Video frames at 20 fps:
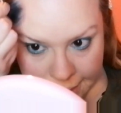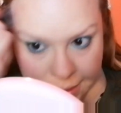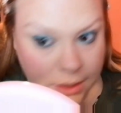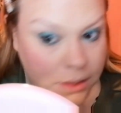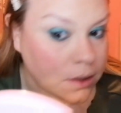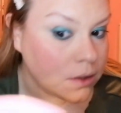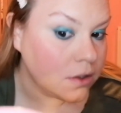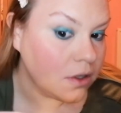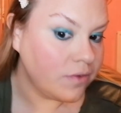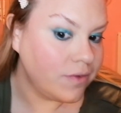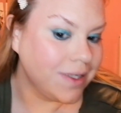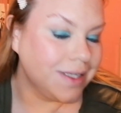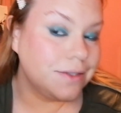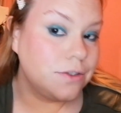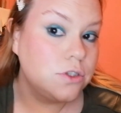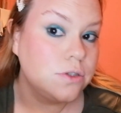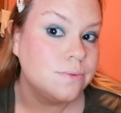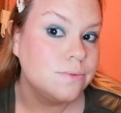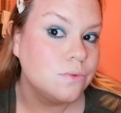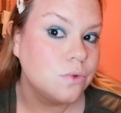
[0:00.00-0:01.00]
Love
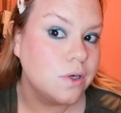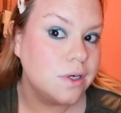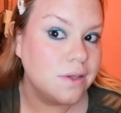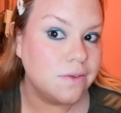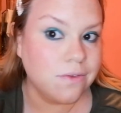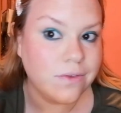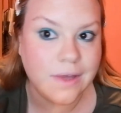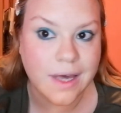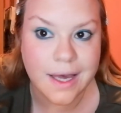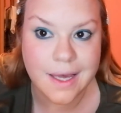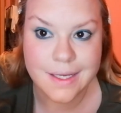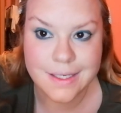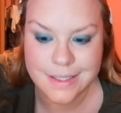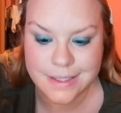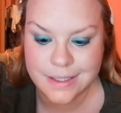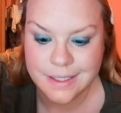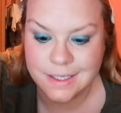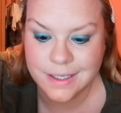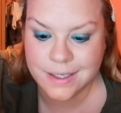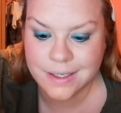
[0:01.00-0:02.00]
it. Look at
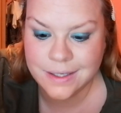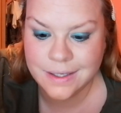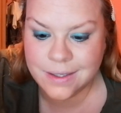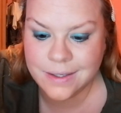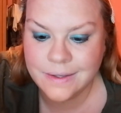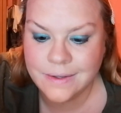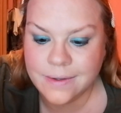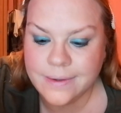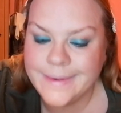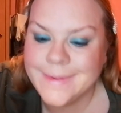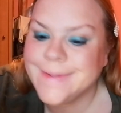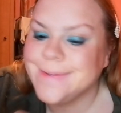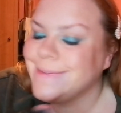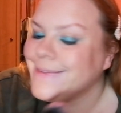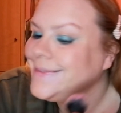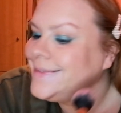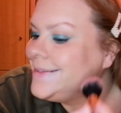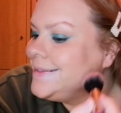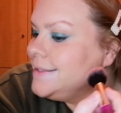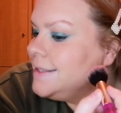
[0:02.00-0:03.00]
that.
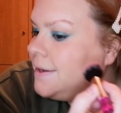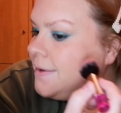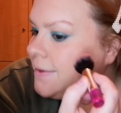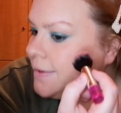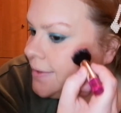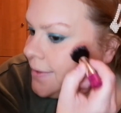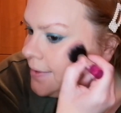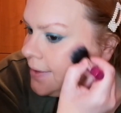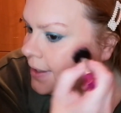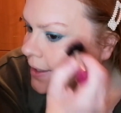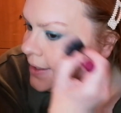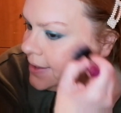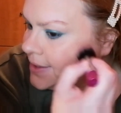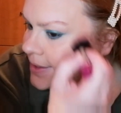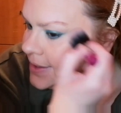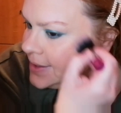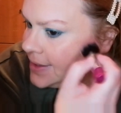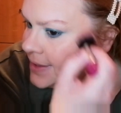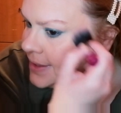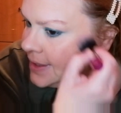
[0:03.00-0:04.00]
So I
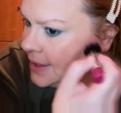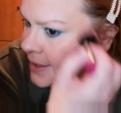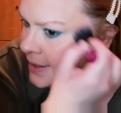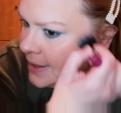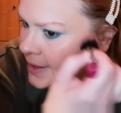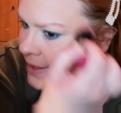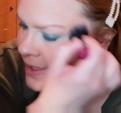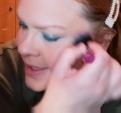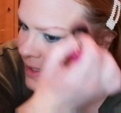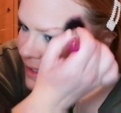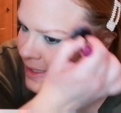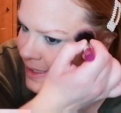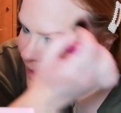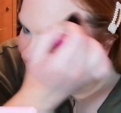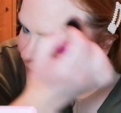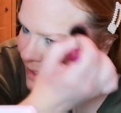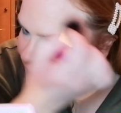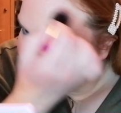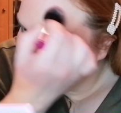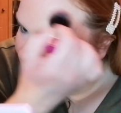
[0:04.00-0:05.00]
just
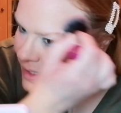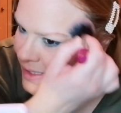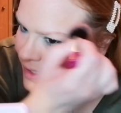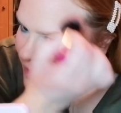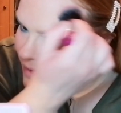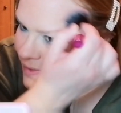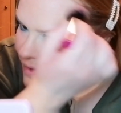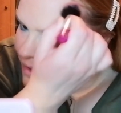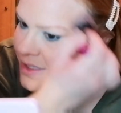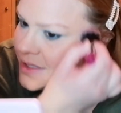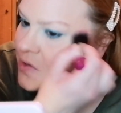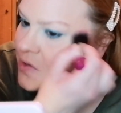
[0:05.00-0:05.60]
kind of...